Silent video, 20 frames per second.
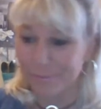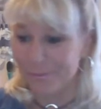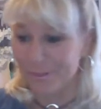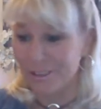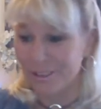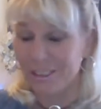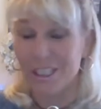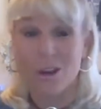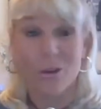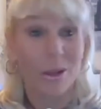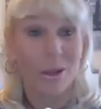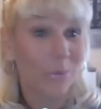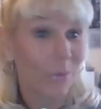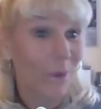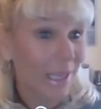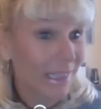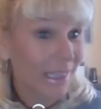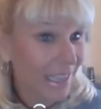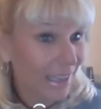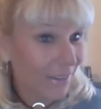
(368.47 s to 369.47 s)
So, and
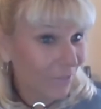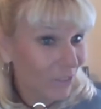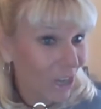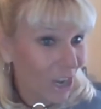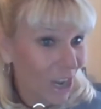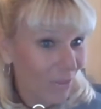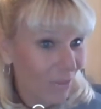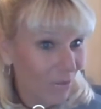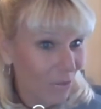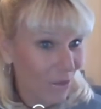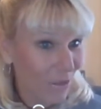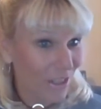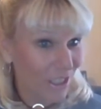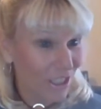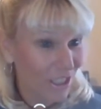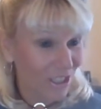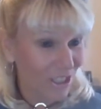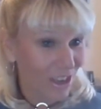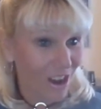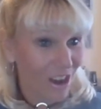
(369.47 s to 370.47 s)
we left off with the
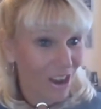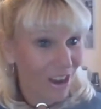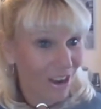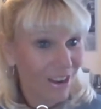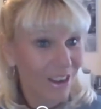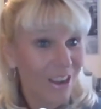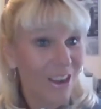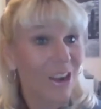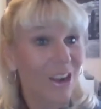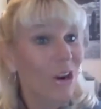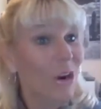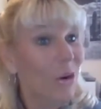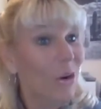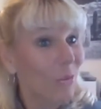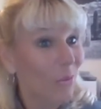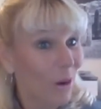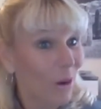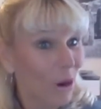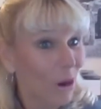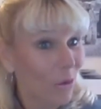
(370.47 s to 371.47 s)
song,
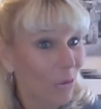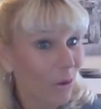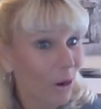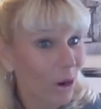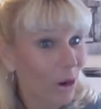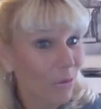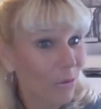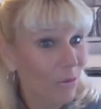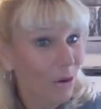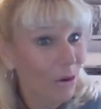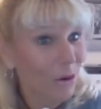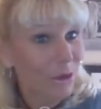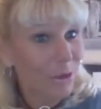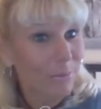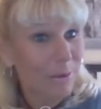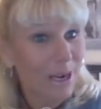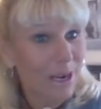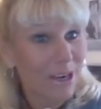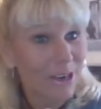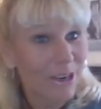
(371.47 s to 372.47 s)
Row, Row, Row Your
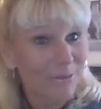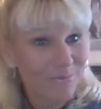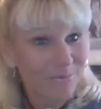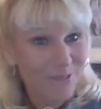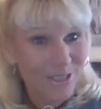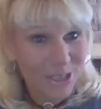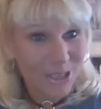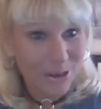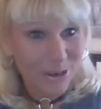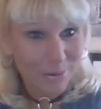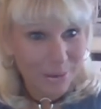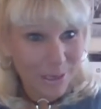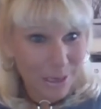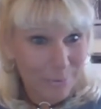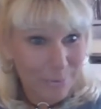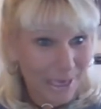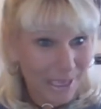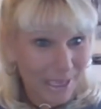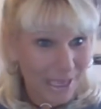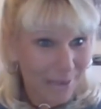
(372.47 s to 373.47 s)
Boat. So I'm going to
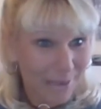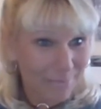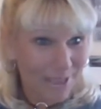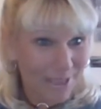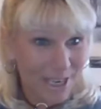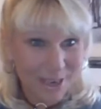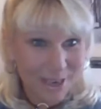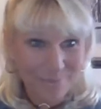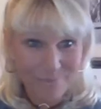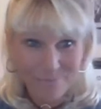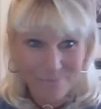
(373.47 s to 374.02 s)
pick up there.